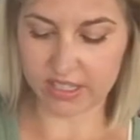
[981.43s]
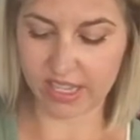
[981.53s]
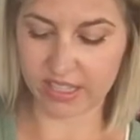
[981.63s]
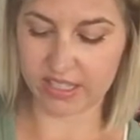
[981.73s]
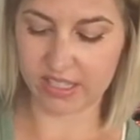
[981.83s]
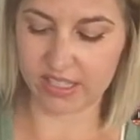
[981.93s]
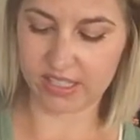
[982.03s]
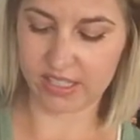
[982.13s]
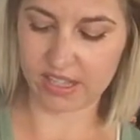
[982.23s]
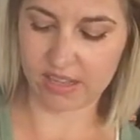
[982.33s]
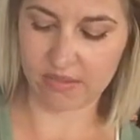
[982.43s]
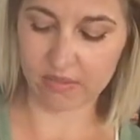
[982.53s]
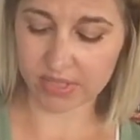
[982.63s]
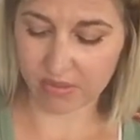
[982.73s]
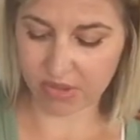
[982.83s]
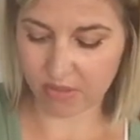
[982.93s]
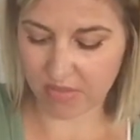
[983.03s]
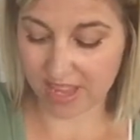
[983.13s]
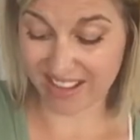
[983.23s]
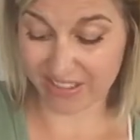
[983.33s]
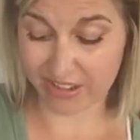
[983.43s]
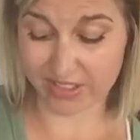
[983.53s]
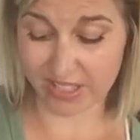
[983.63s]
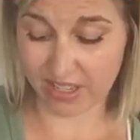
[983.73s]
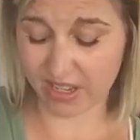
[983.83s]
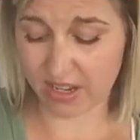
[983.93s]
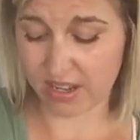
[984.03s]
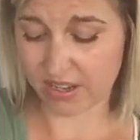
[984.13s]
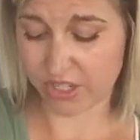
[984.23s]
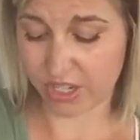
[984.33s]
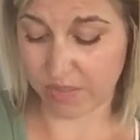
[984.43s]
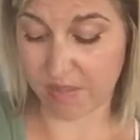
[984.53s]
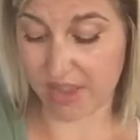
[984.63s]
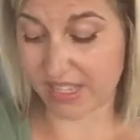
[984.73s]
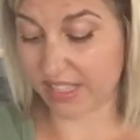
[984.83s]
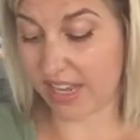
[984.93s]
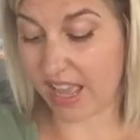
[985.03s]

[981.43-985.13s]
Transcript: like since some of you may never have seen chickpea pasta.